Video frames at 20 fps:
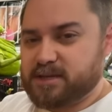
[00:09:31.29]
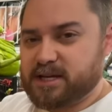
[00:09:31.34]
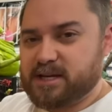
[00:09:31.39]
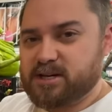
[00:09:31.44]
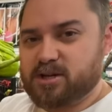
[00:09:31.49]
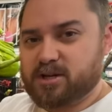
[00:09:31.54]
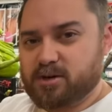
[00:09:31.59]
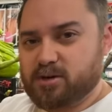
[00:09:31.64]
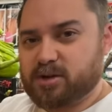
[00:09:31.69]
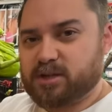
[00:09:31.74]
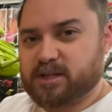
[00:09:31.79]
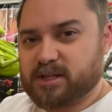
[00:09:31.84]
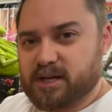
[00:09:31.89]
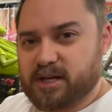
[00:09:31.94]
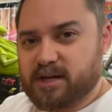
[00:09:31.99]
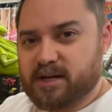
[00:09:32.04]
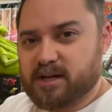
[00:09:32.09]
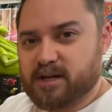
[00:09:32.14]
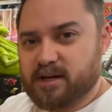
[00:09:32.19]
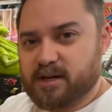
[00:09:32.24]
And do you
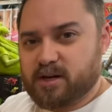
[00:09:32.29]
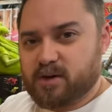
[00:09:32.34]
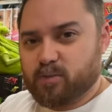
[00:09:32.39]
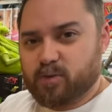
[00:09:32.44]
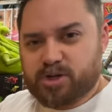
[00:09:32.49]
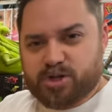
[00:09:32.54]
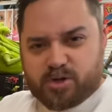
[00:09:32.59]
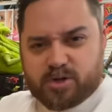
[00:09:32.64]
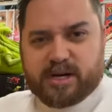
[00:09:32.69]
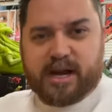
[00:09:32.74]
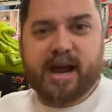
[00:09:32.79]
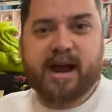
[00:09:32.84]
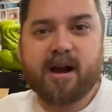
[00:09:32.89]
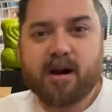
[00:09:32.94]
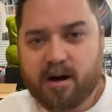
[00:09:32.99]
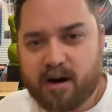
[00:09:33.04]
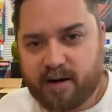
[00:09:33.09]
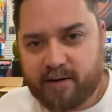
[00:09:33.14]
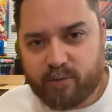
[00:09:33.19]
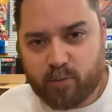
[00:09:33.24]
think, would you
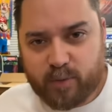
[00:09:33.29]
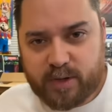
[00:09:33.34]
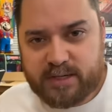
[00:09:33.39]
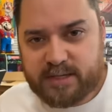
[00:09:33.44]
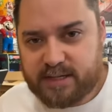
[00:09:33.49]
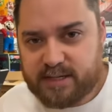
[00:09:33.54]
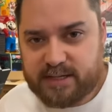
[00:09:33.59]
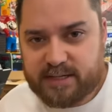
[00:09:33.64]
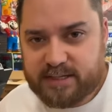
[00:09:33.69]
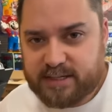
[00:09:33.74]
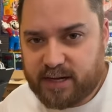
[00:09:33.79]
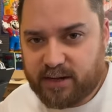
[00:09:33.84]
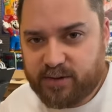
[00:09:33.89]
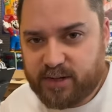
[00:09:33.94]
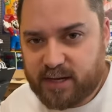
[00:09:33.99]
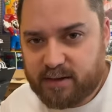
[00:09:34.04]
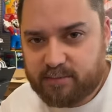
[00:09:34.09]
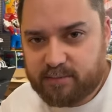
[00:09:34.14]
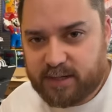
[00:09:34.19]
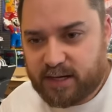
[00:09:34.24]
care if we didn't sell them?